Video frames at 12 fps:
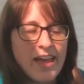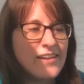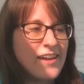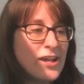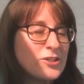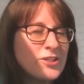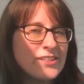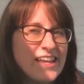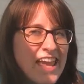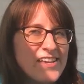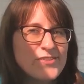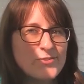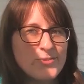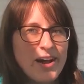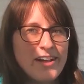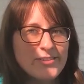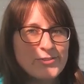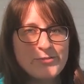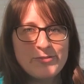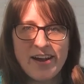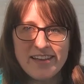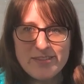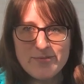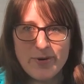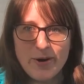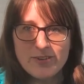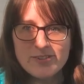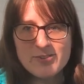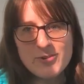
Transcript: and it actually takes a while to find them all.